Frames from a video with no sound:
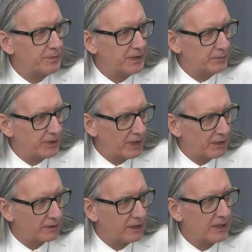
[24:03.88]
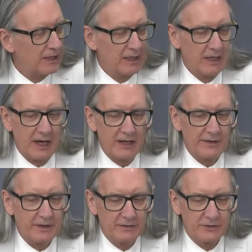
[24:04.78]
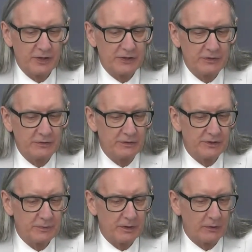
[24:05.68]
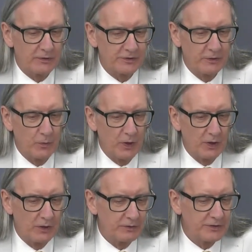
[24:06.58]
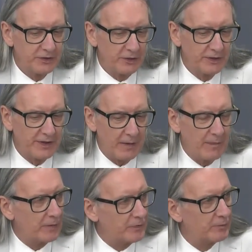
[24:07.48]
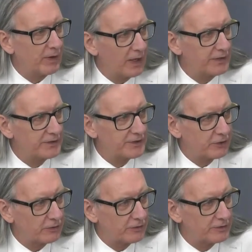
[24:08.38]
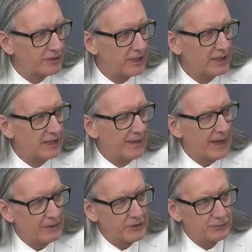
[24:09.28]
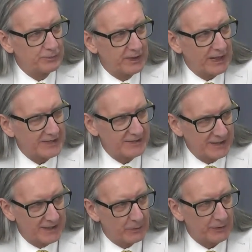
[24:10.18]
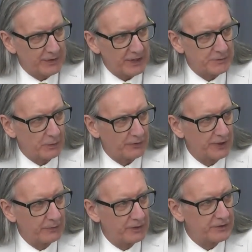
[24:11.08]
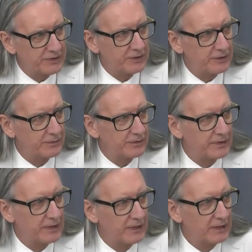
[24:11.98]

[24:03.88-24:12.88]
BPL. And I think the trade unions were also concerned that that might be applied in Scotland, and that was, I think, that's what they were concerned with.